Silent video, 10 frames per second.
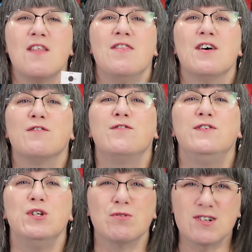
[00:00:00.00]
The
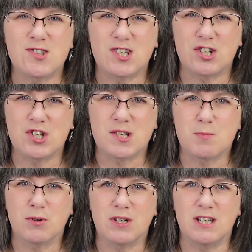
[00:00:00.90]
fewer stitches
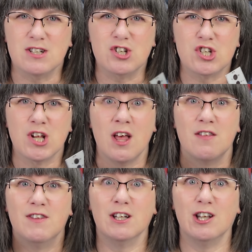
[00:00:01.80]
per inch,
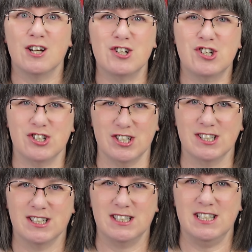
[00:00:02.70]
the larger
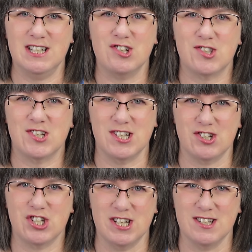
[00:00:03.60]
each
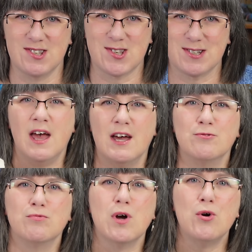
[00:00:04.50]
stitch is.
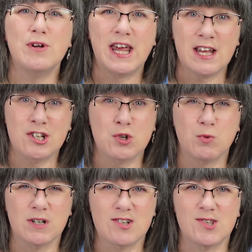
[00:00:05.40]
And row gauge
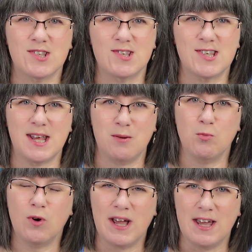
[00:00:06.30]
works the same
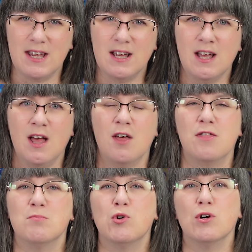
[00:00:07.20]
way.
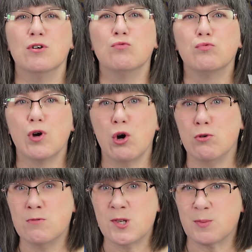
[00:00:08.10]
The more
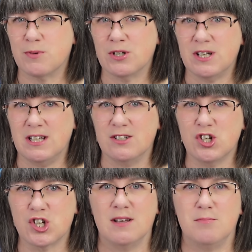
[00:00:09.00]
rows per
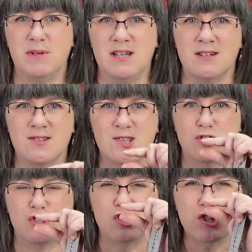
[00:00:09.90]
inch means
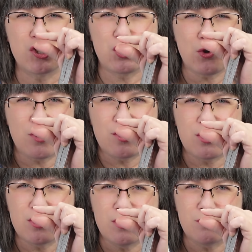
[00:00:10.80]

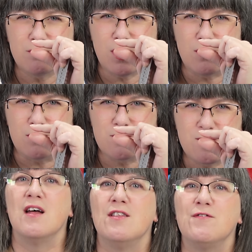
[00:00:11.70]
shorter
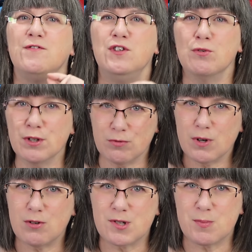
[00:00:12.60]
rows. The fewer
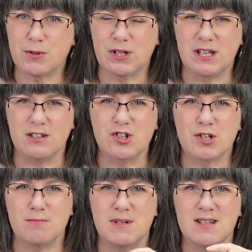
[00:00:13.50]
rows per
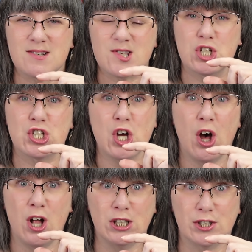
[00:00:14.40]
inch means
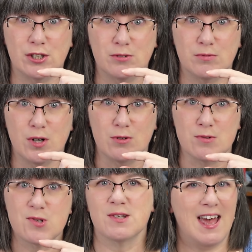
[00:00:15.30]
taller
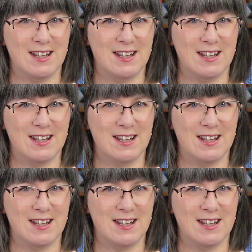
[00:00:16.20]
rows.